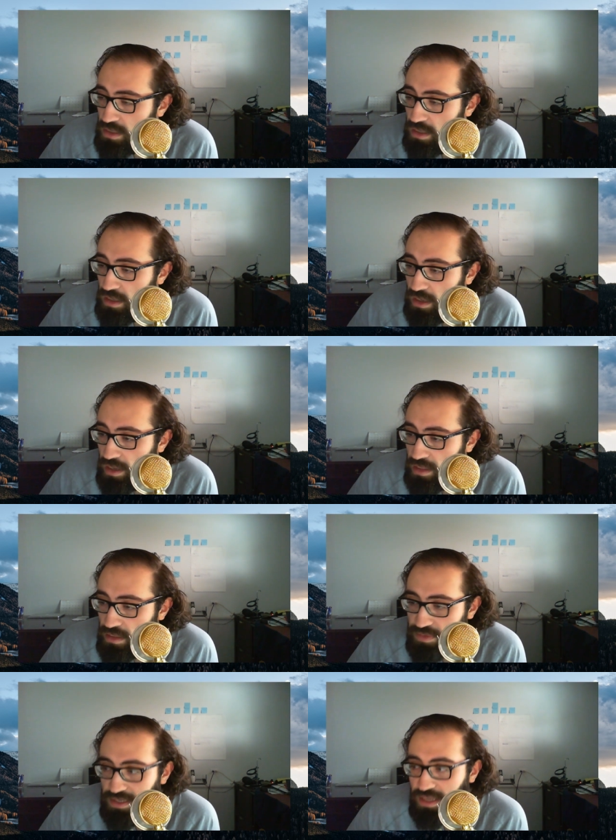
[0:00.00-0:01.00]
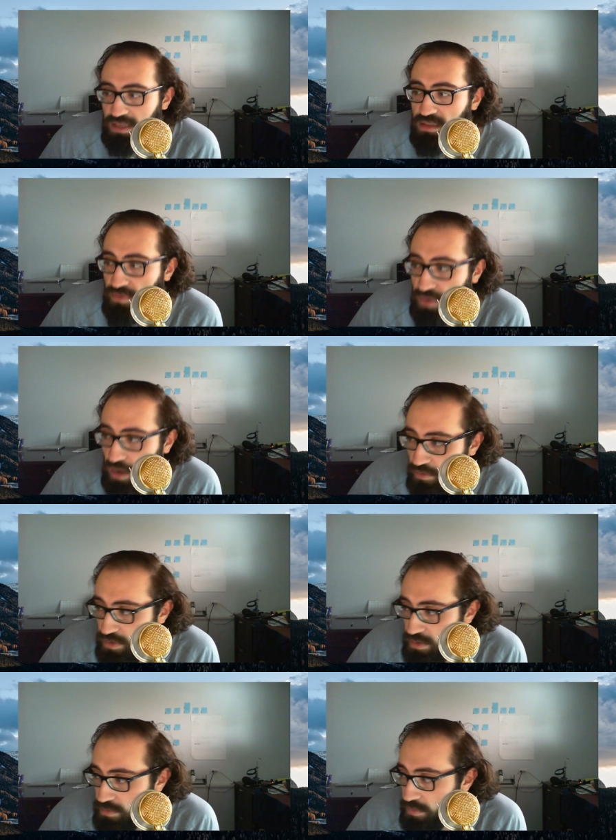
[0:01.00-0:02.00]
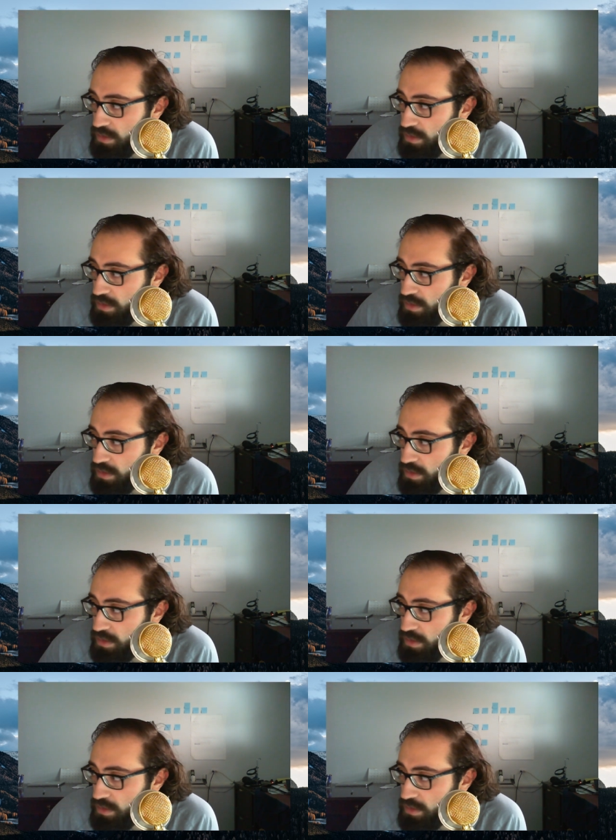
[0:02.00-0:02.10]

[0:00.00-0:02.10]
I love the taste of coffee.